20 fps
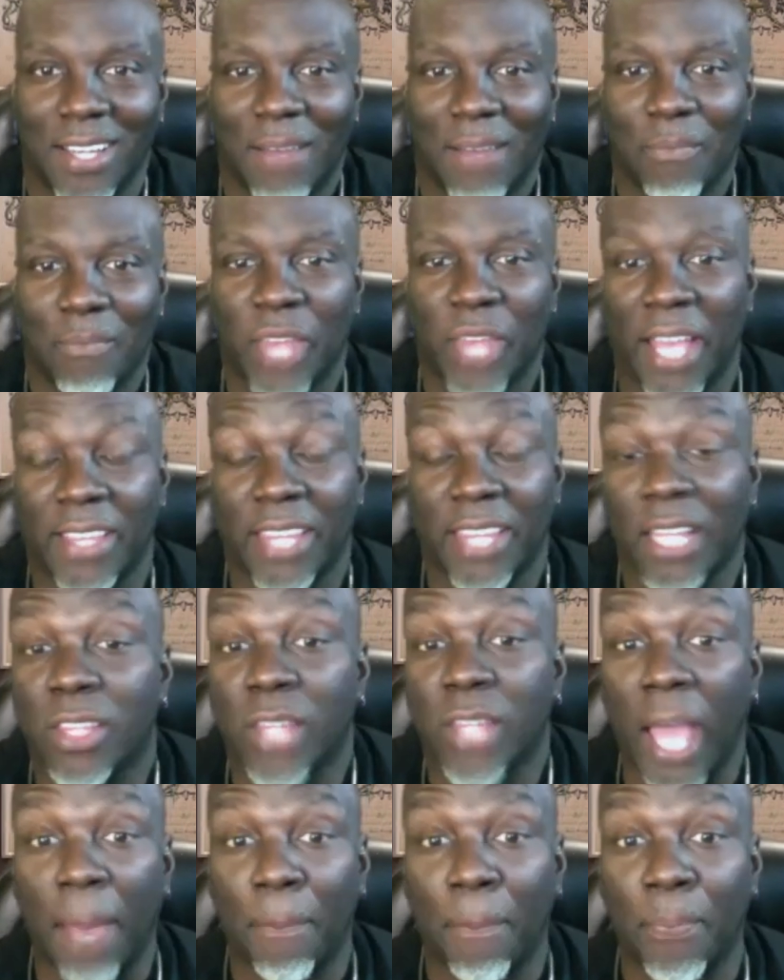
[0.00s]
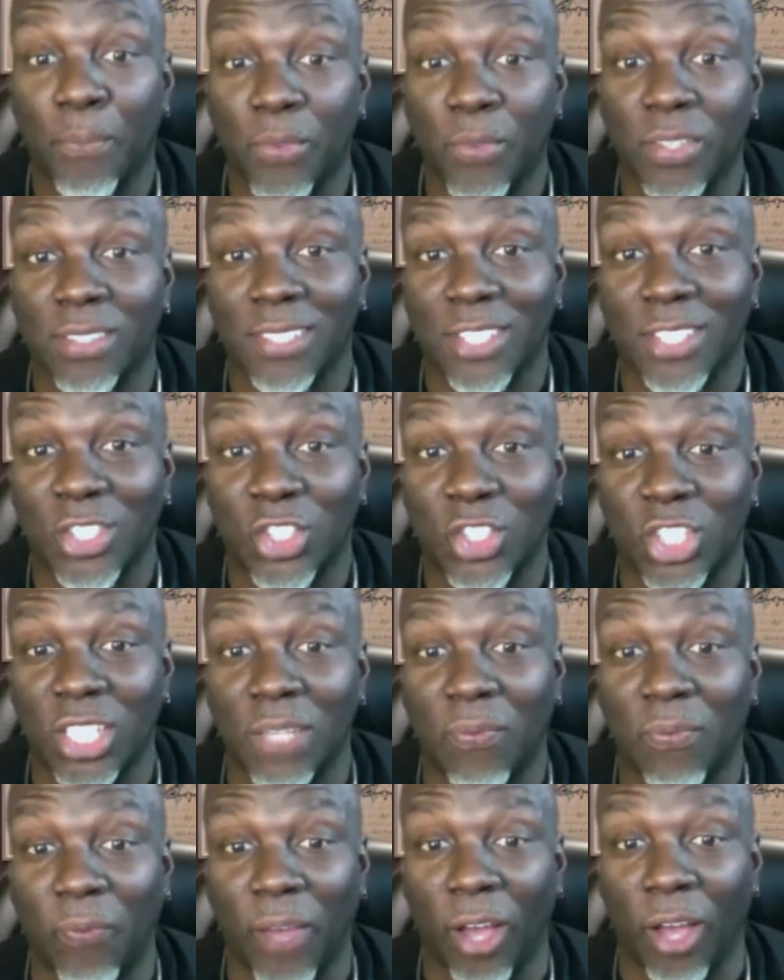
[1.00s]
that that
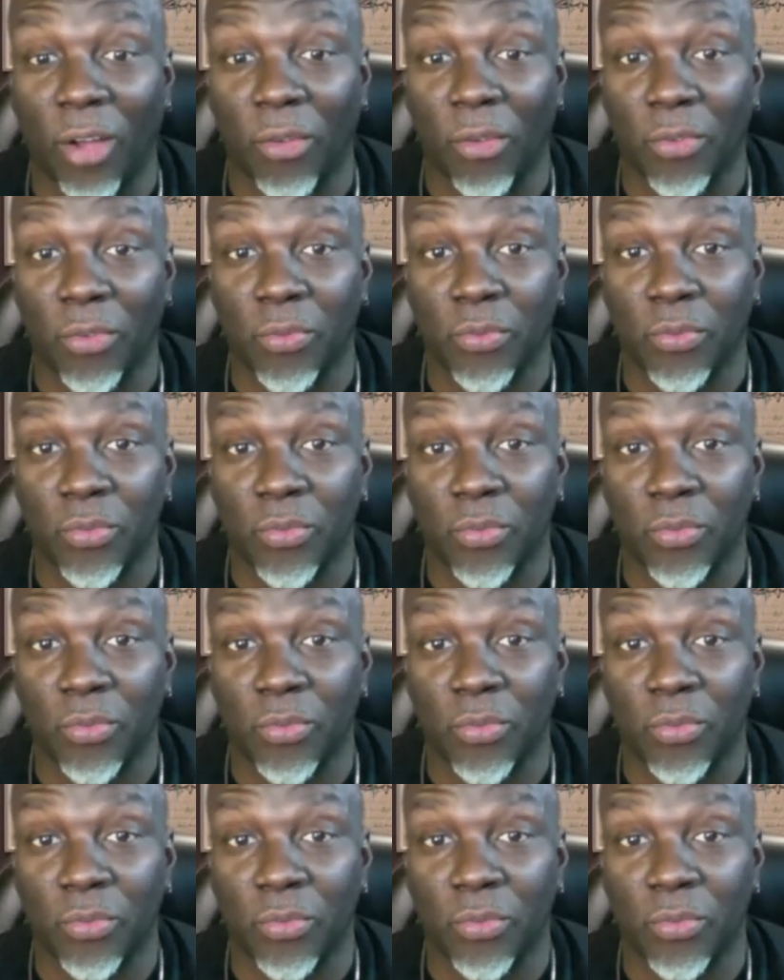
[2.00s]
she felt